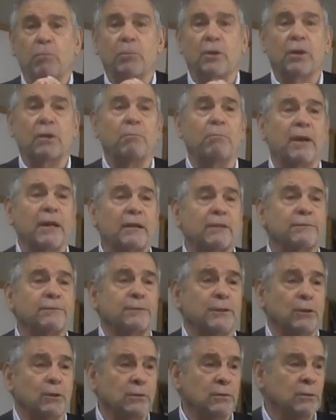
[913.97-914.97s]
but a
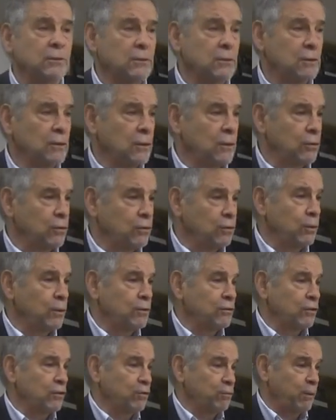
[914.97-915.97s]
megaphone to
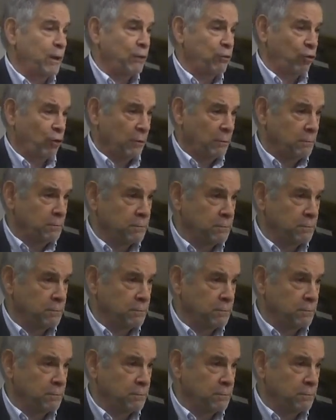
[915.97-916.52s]
its expression.